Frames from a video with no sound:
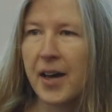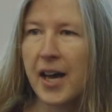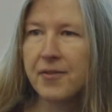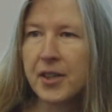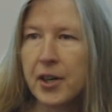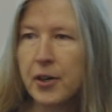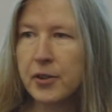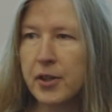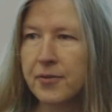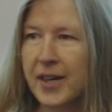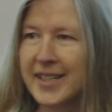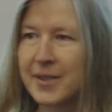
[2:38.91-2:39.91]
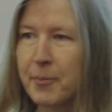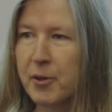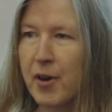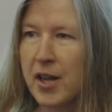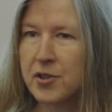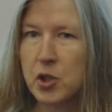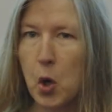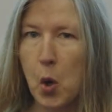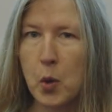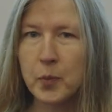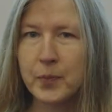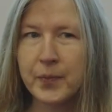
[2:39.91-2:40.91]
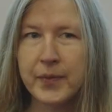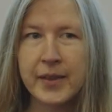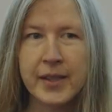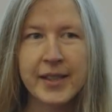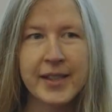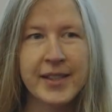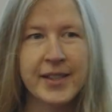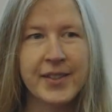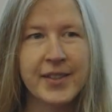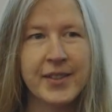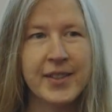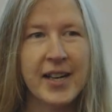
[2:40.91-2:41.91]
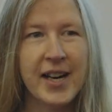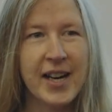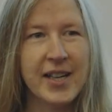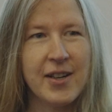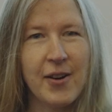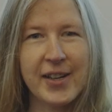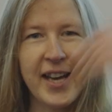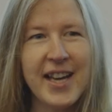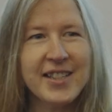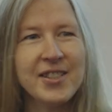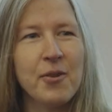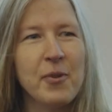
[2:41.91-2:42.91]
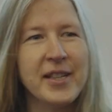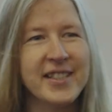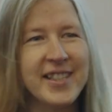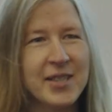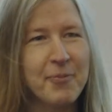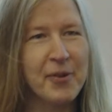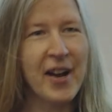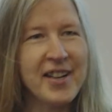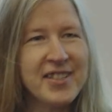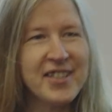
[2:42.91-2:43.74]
ever heard of Esperanto? Okay, so what is Esperanto?